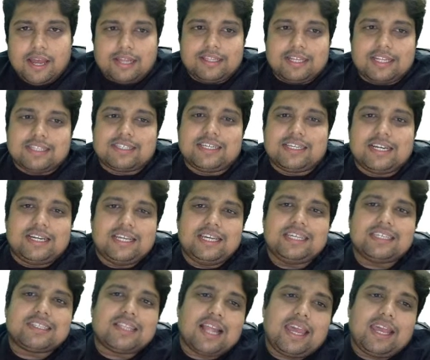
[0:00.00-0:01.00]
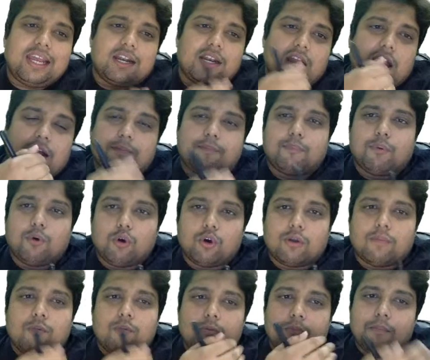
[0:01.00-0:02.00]
then cities like Nagpur,
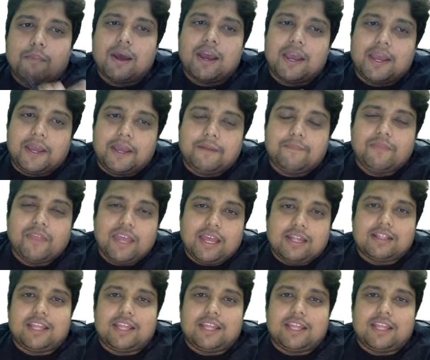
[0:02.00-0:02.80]
Mumbai,